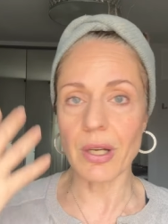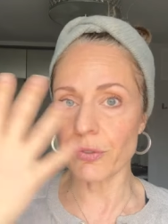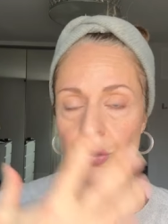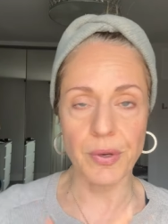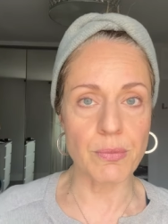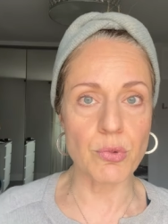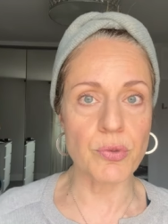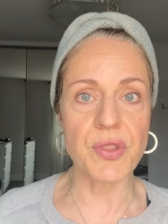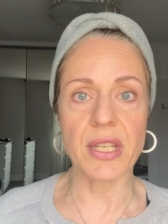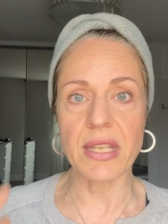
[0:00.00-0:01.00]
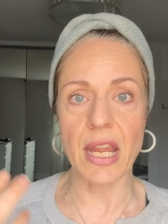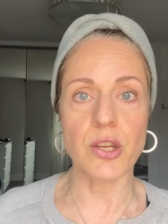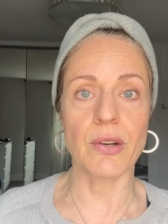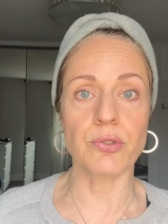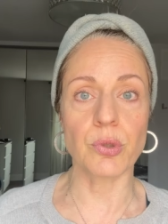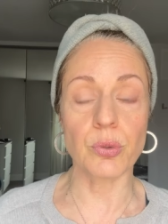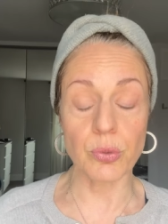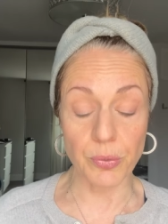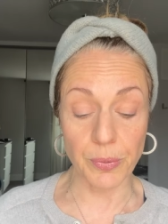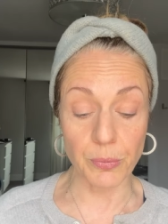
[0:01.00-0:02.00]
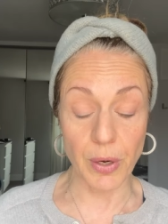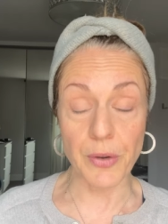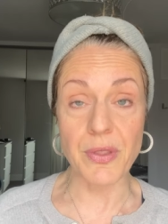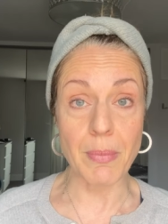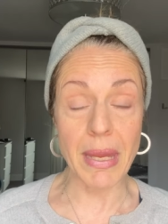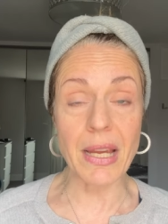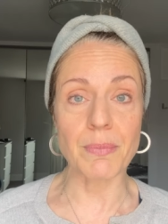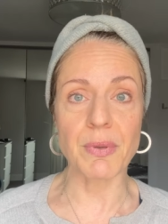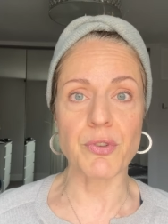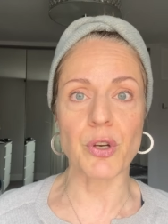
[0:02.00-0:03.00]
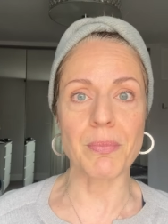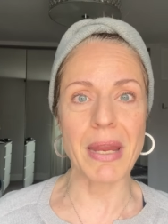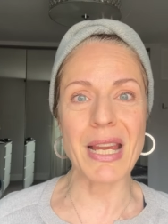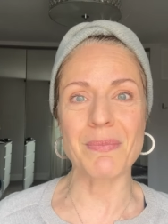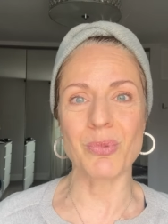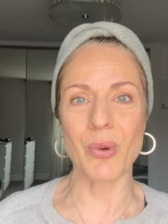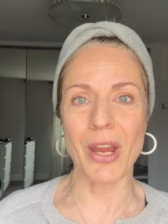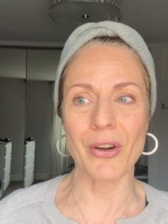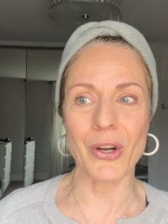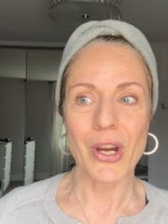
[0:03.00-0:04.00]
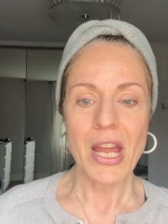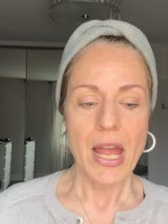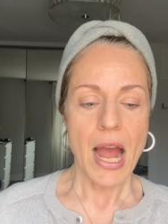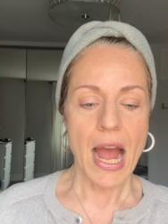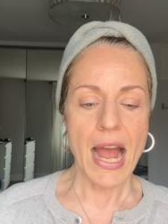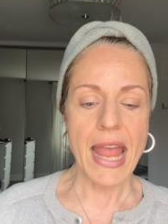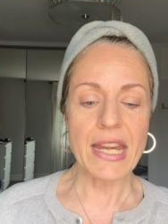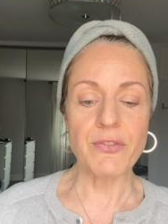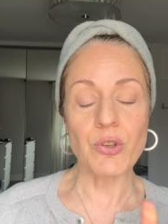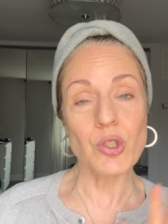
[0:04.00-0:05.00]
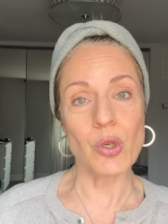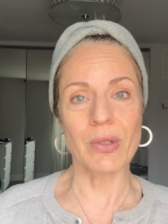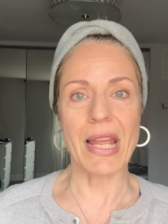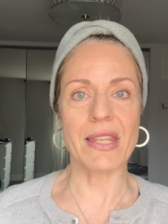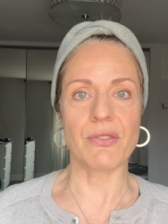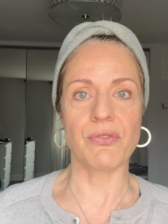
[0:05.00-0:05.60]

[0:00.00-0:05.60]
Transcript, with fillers: have to remove the day you have to wear the makeup if you're a makeup wearer uh, and if you don't like the